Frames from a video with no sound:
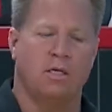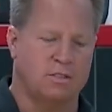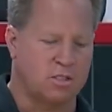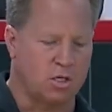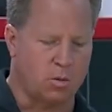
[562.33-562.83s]

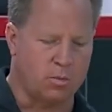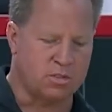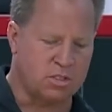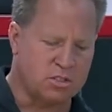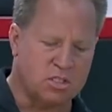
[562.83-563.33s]
It's going to
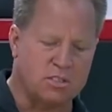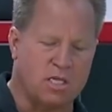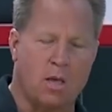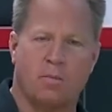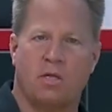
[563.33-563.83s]
resist
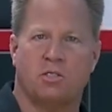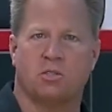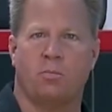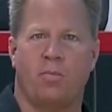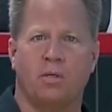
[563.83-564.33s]

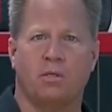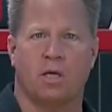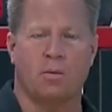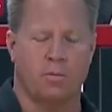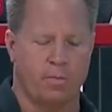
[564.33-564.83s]
contamination
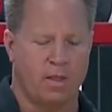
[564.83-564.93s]
buildup,